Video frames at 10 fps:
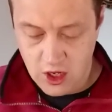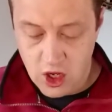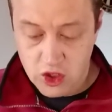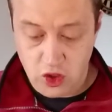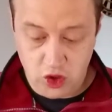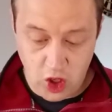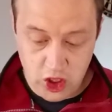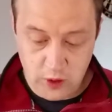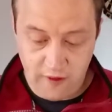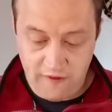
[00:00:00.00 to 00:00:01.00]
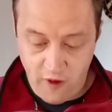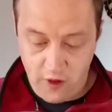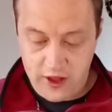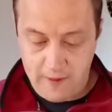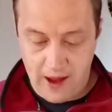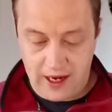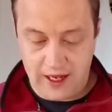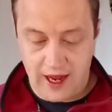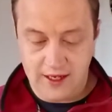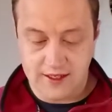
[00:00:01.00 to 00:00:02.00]
So Joshua fought the
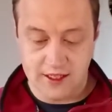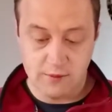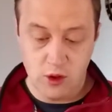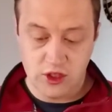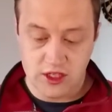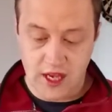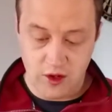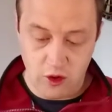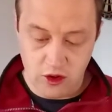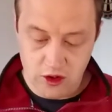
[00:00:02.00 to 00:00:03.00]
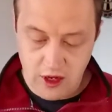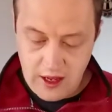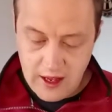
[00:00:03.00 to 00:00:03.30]
Amalekites as Moses had ordered,